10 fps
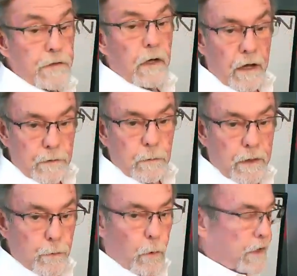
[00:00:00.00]
this size would
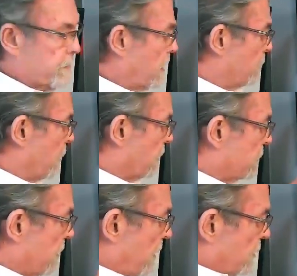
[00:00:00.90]
weigh twice that
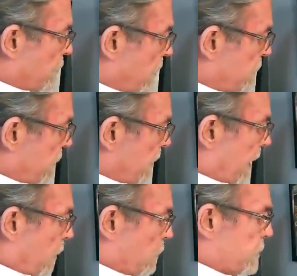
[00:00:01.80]
much. So you see
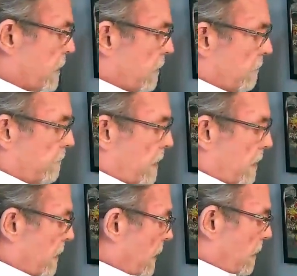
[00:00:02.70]
the outer shell,
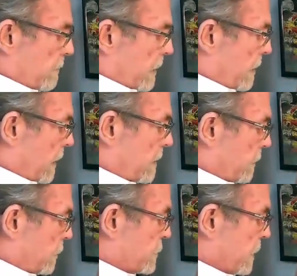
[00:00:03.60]
and
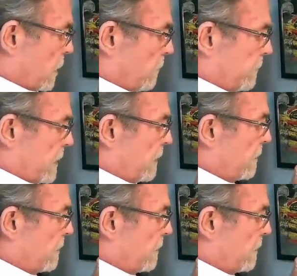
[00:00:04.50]
the inner shell,